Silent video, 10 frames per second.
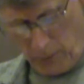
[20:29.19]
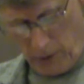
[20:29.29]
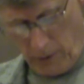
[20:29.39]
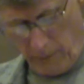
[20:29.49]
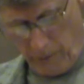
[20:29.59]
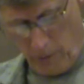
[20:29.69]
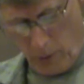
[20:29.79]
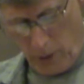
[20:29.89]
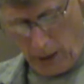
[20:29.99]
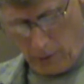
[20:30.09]
spirit
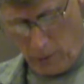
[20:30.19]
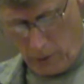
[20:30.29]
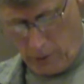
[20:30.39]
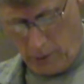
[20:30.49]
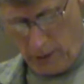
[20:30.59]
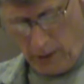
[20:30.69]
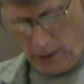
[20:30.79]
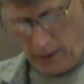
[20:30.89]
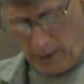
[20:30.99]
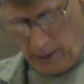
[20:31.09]
from the modern world
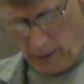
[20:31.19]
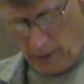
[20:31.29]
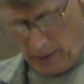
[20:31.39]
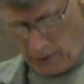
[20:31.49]
in the